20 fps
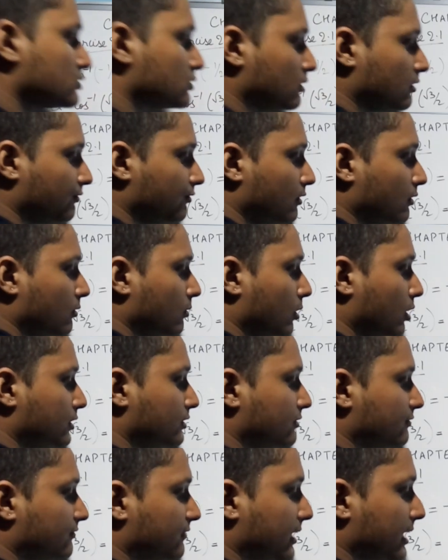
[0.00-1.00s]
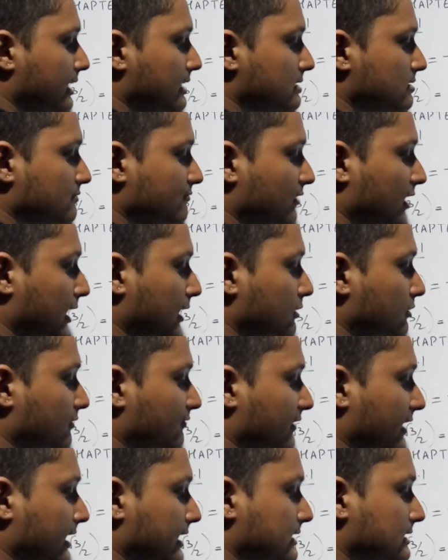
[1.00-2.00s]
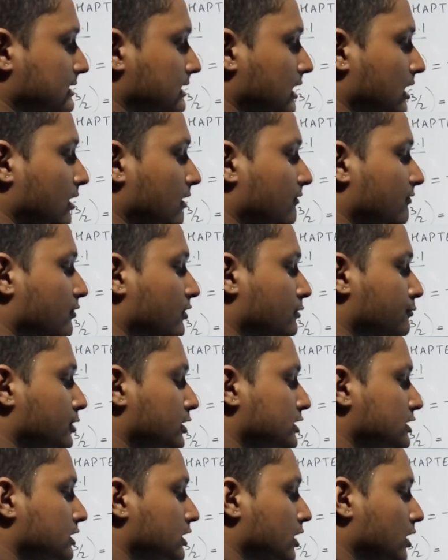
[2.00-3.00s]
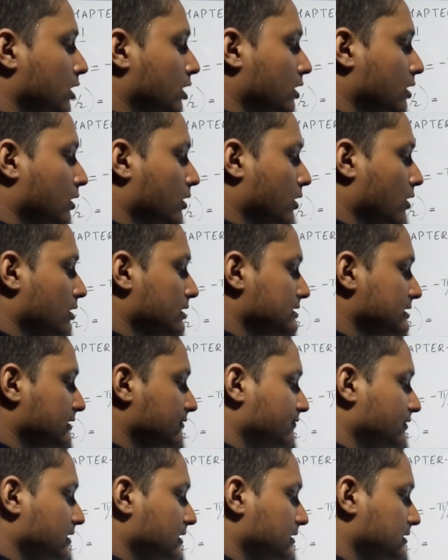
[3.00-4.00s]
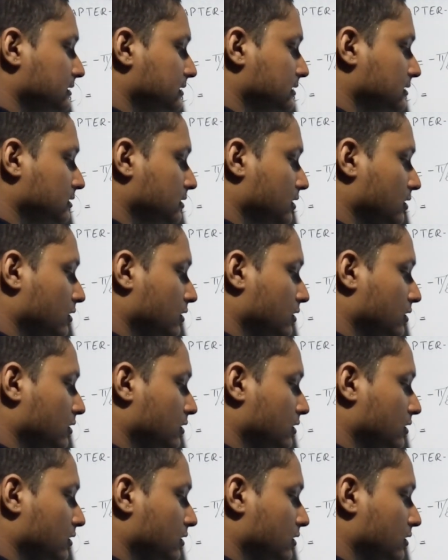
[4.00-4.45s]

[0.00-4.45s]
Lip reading: So if you want to find some value of x for which cos inverse